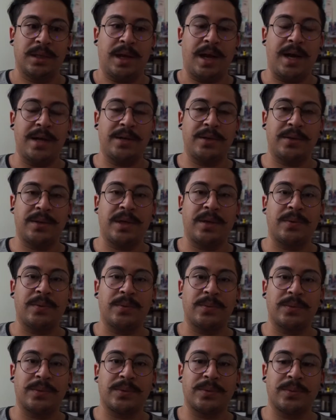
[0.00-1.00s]
I know that
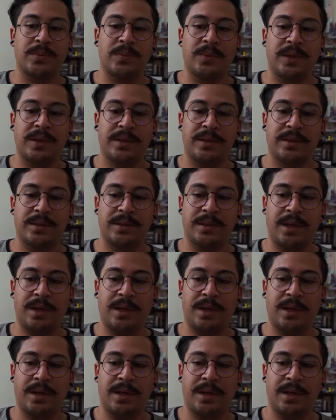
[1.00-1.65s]
with